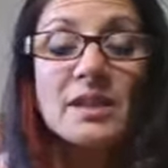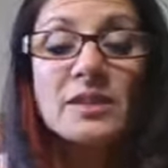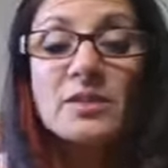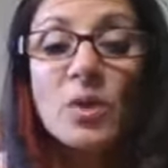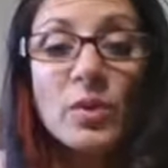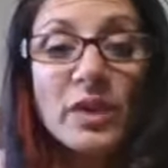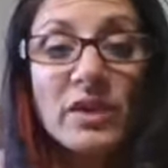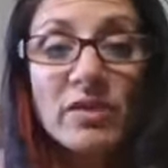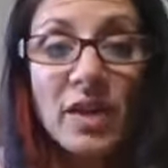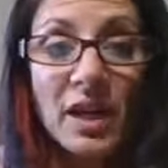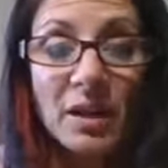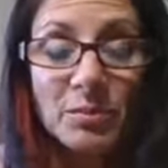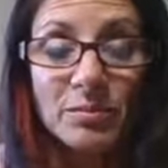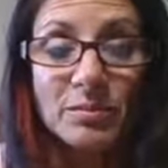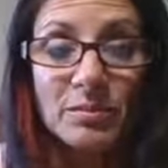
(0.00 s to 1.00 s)
Don't give
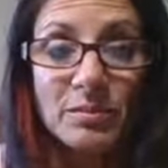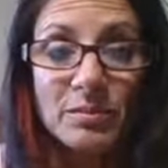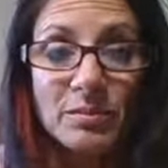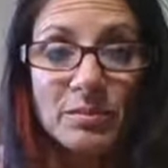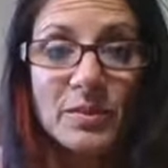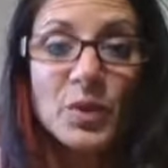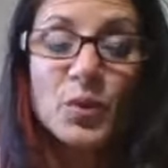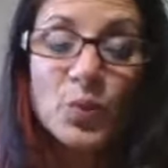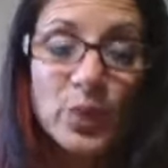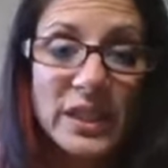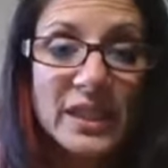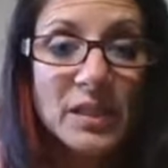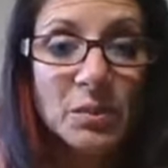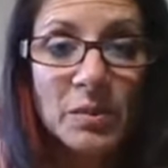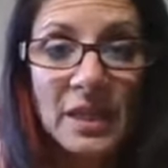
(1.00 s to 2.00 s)
up.
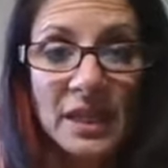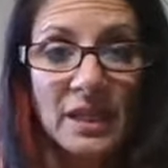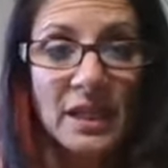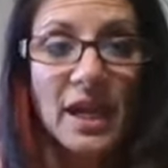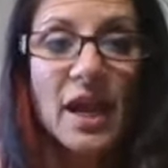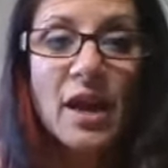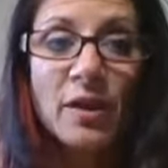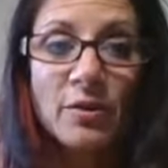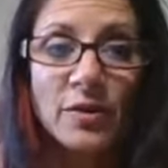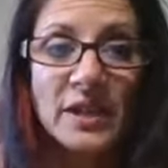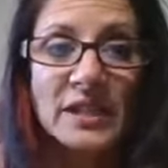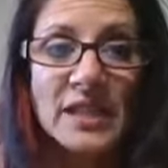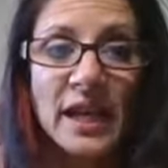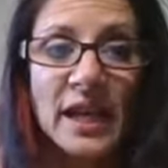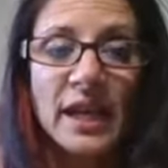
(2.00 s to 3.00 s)
Recommit
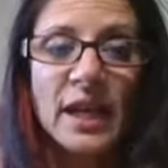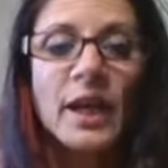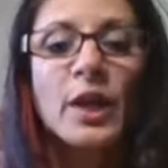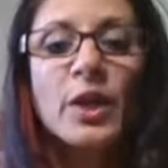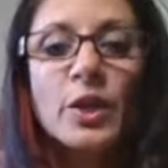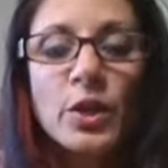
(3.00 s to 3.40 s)
every day.